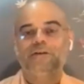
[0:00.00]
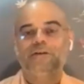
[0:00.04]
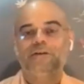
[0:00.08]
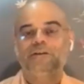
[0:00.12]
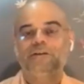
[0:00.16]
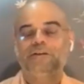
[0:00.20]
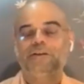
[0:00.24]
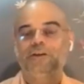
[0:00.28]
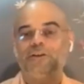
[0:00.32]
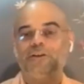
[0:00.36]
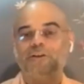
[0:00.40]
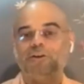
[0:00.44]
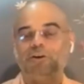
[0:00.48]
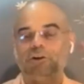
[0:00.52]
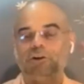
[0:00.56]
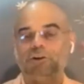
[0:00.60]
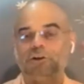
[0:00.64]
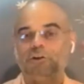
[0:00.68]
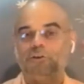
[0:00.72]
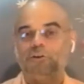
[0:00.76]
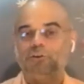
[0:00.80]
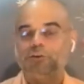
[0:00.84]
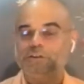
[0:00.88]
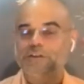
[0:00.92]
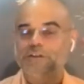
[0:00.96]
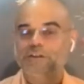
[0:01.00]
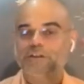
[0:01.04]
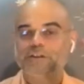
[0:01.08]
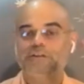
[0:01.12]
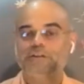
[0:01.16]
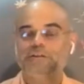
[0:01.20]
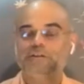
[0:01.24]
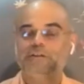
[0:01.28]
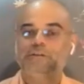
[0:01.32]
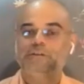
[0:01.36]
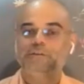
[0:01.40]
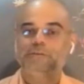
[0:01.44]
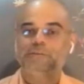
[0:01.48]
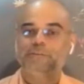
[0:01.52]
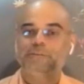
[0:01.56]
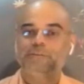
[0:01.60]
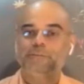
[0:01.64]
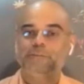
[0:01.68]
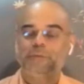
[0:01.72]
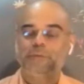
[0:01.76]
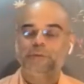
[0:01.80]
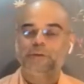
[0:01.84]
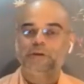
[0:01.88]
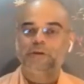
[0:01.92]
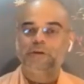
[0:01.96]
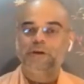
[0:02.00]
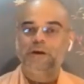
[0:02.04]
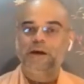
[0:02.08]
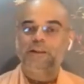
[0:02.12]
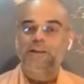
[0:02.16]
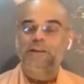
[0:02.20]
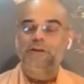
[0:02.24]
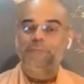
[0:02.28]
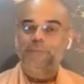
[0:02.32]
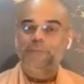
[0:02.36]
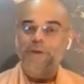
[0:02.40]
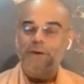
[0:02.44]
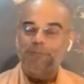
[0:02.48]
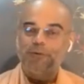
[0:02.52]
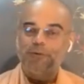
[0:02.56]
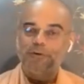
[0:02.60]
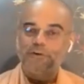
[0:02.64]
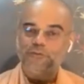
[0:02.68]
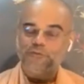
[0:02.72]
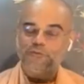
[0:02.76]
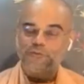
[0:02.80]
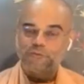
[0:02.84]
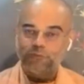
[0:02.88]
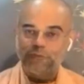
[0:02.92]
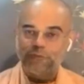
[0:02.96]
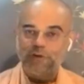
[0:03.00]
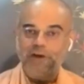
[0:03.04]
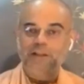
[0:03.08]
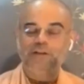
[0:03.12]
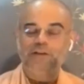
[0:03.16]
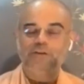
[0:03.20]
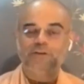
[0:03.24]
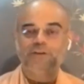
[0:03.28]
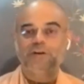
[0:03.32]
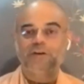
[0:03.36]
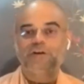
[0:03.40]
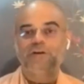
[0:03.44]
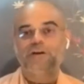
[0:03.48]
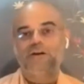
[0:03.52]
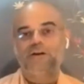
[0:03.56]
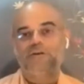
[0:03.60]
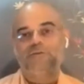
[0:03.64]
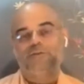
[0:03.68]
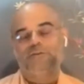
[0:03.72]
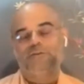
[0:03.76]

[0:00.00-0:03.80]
the knot loosened and the paper fell on the ground,